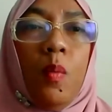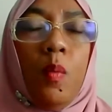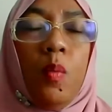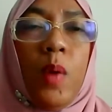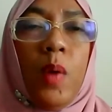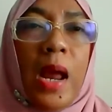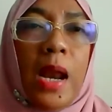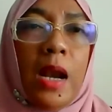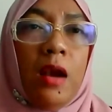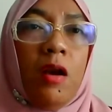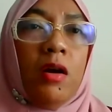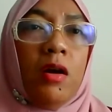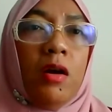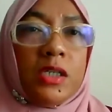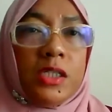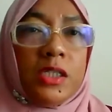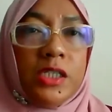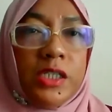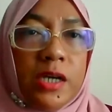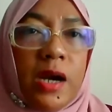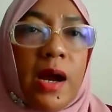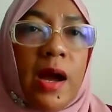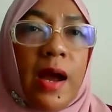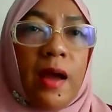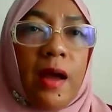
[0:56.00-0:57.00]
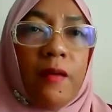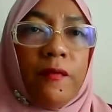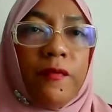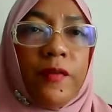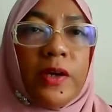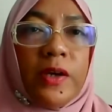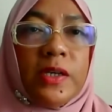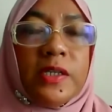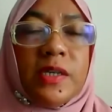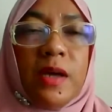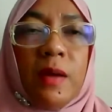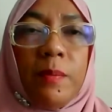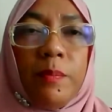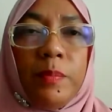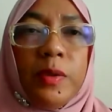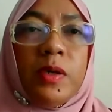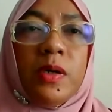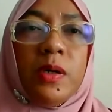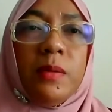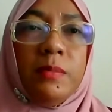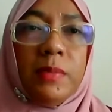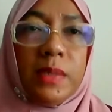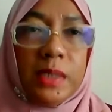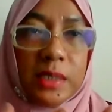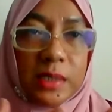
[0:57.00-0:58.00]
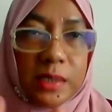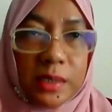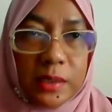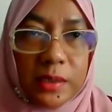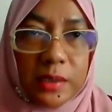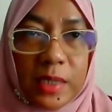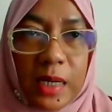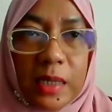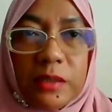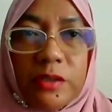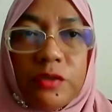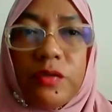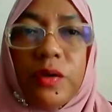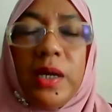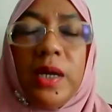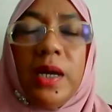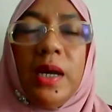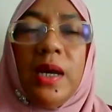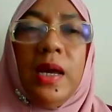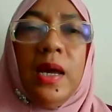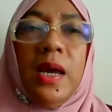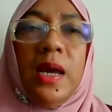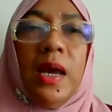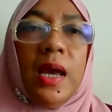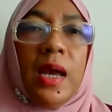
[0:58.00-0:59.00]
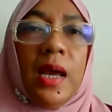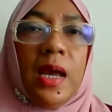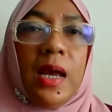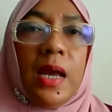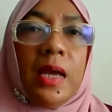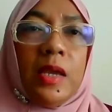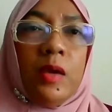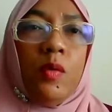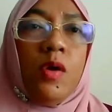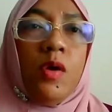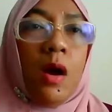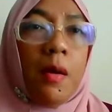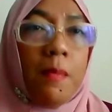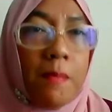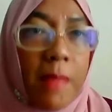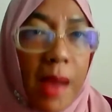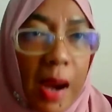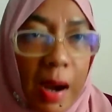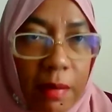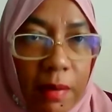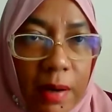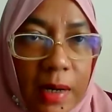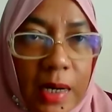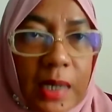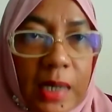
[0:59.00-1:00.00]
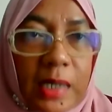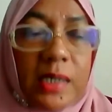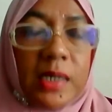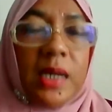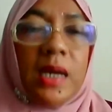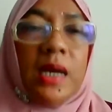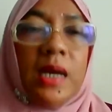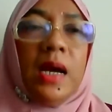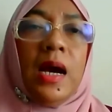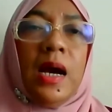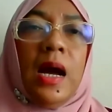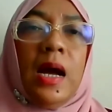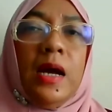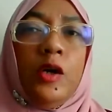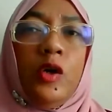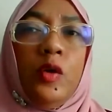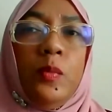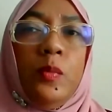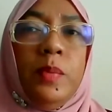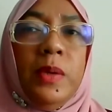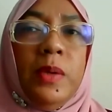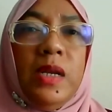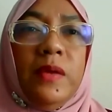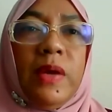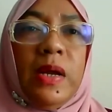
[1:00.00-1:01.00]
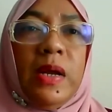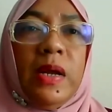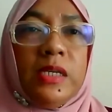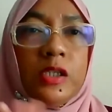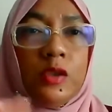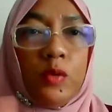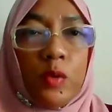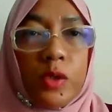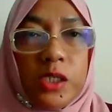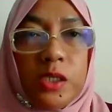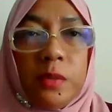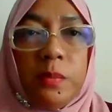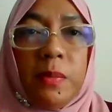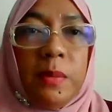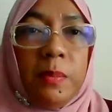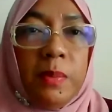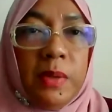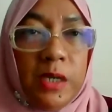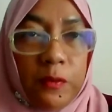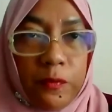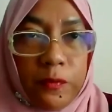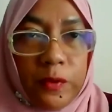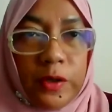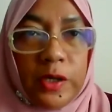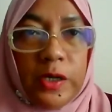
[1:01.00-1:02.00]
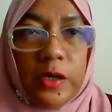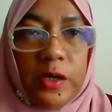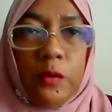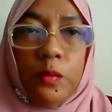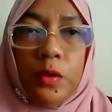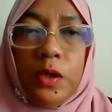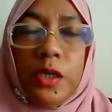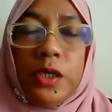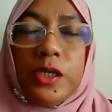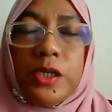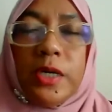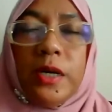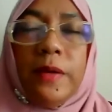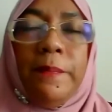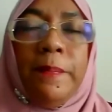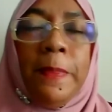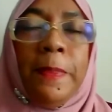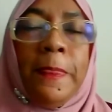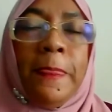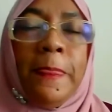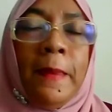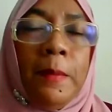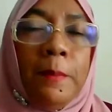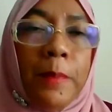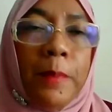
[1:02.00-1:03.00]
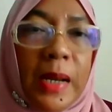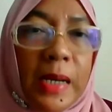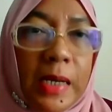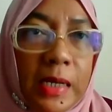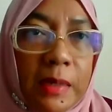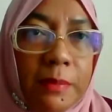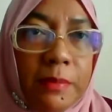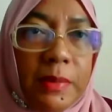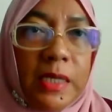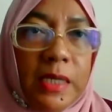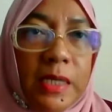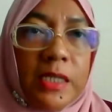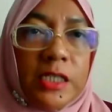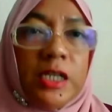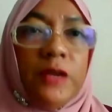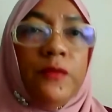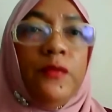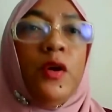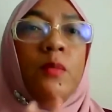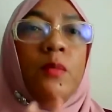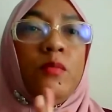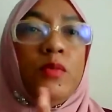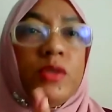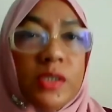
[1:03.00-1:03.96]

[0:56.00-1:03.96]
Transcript: wedlock child, for example, you committed adultery and you're not married, I do believe that the situation may be different in Indonesia. But in Malaysia, if you're